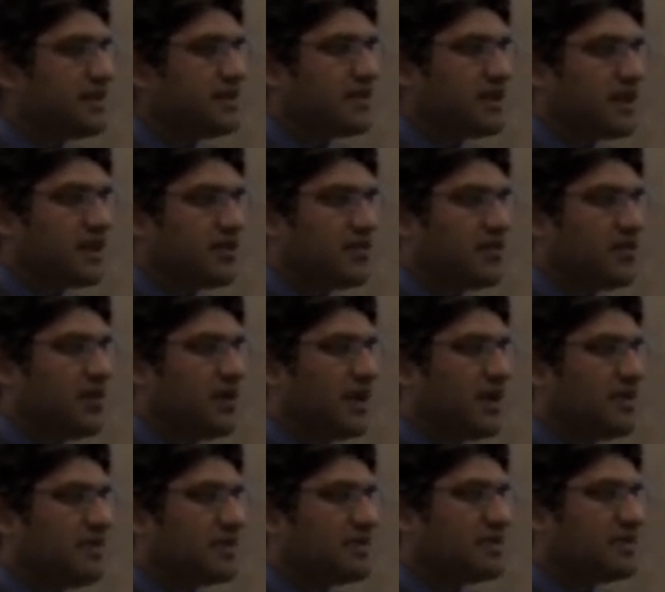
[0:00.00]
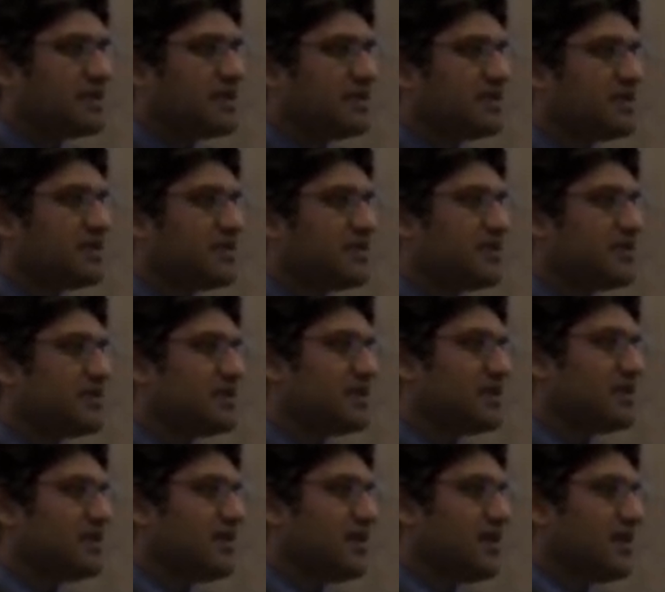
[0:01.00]
And what I would say to you is
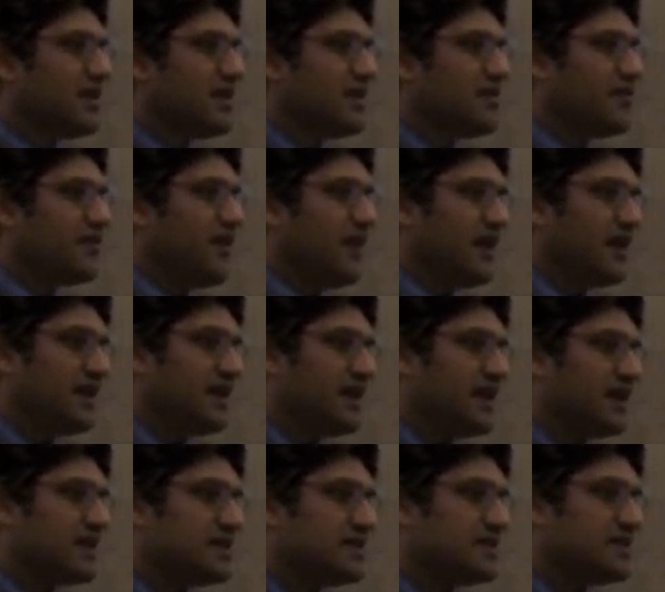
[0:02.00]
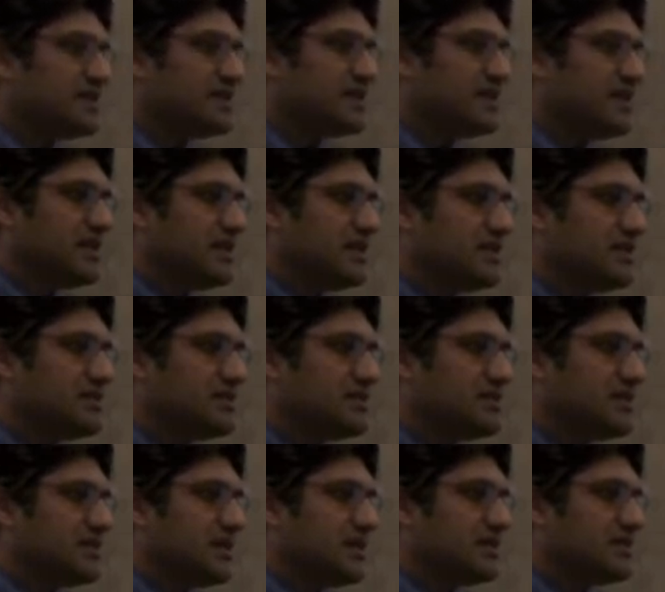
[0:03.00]
that finance
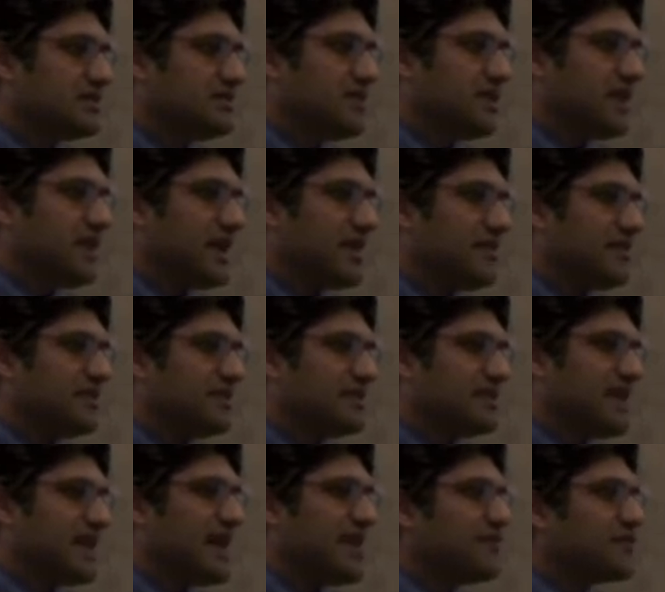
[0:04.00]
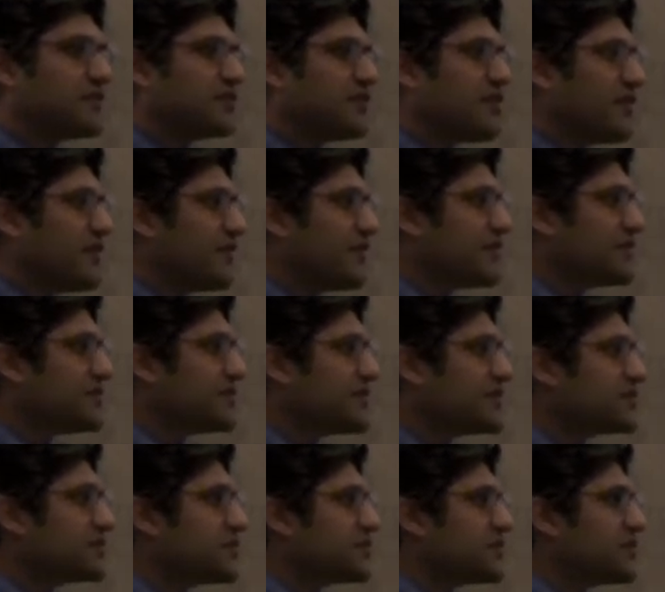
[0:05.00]
is what happens after all those
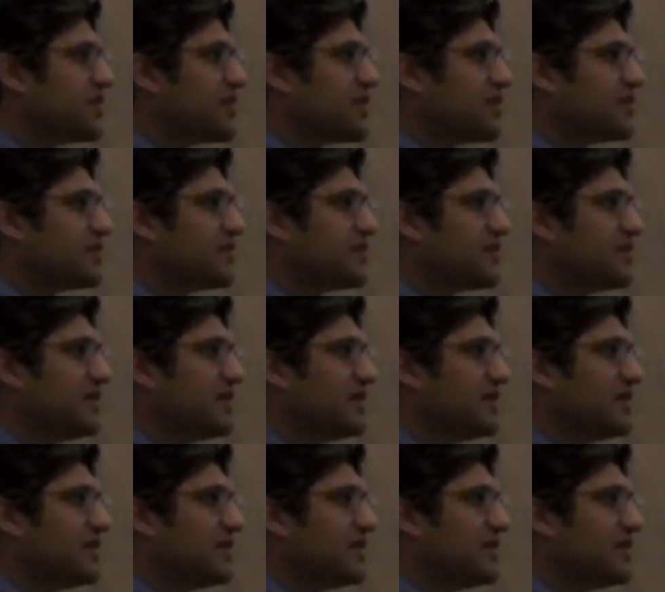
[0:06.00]
things are solved,